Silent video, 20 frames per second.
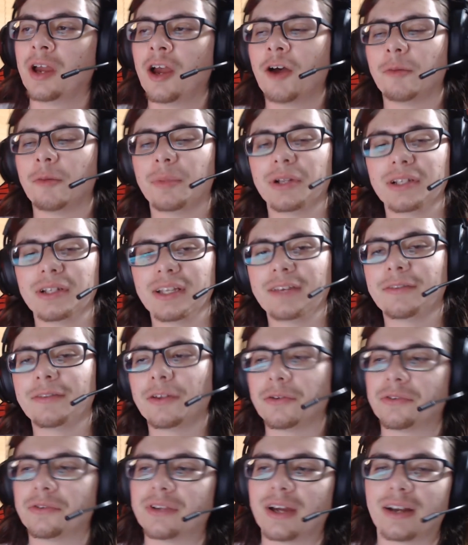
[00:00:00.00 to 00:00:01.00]
But leave
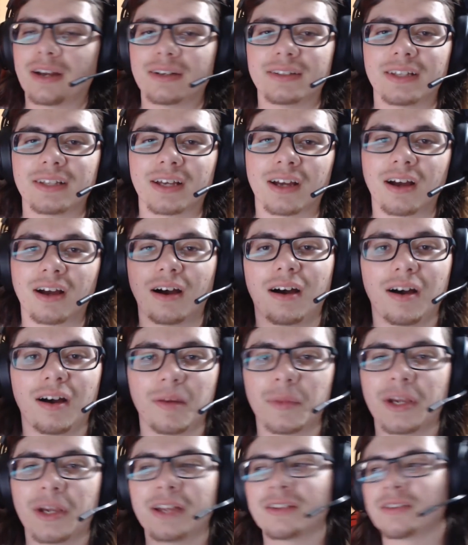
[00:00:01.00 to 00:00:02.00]
those down in the
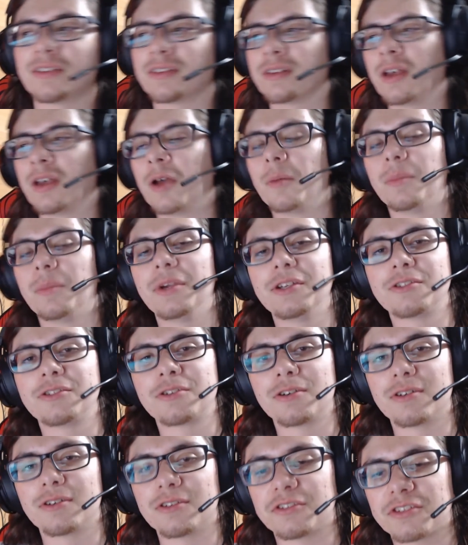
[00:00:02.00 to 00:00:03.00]
comments. Be
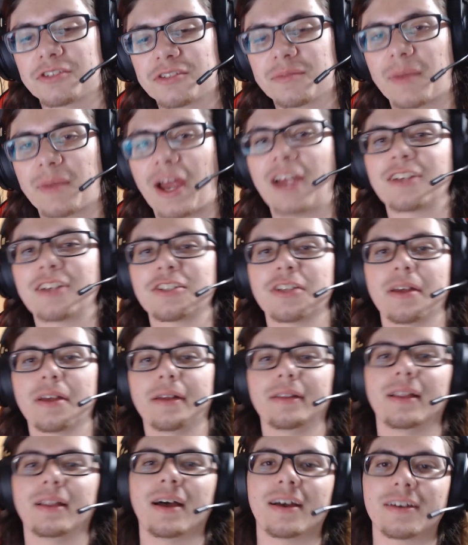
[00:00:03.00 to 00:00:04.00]
sure to smash
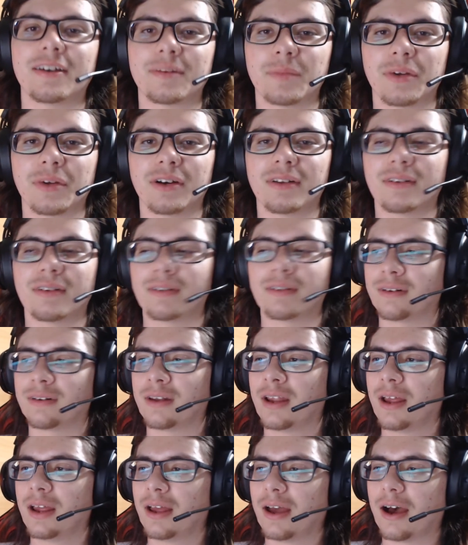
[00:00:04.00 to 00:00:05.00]
that like button.
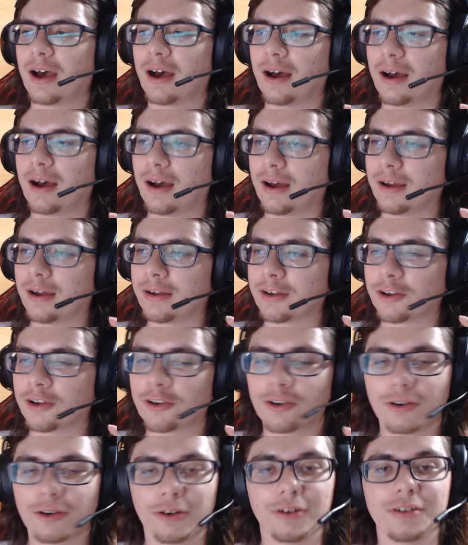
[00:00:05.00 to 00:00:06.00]
I
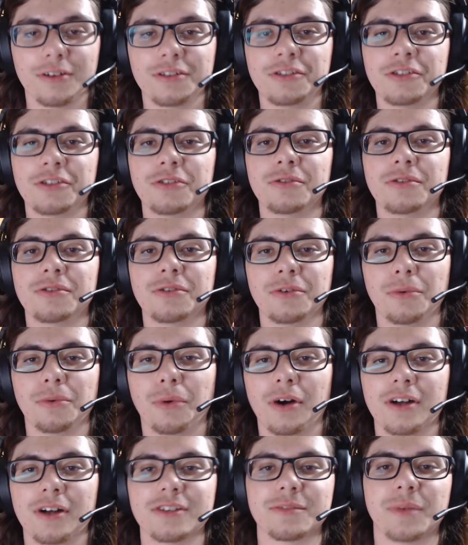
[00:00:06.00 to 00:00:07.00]
encourage you to
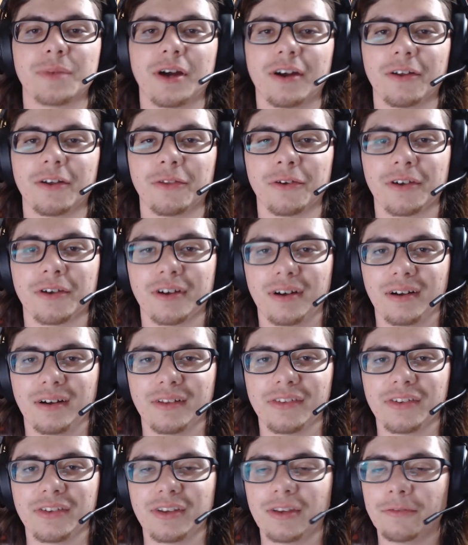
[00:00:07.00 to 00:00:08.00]
watch my other
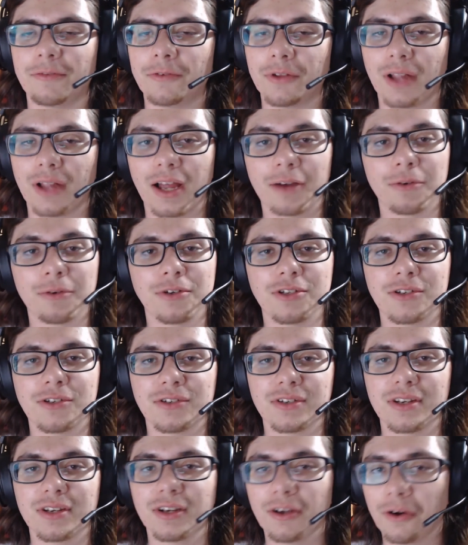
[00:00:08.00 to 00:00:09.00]
content. If you like what you
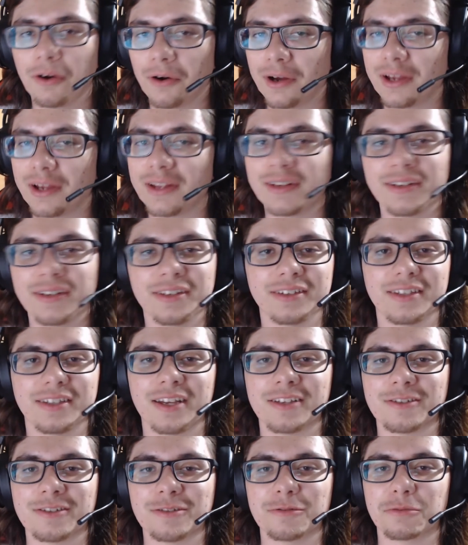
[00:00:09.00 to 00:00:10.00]
see, go ahead and hit
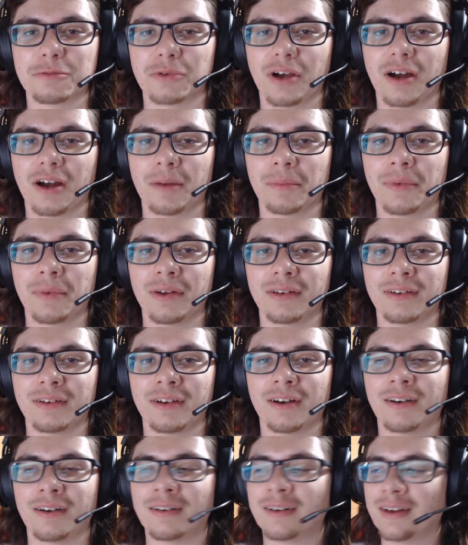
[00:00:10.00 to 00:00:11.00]
that subscribe button,
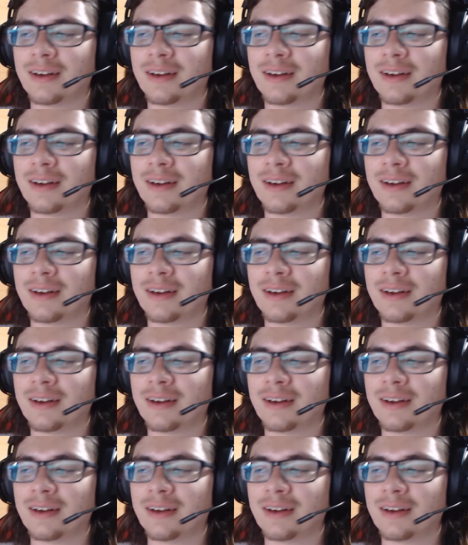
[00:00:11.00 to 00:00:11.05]
y'all.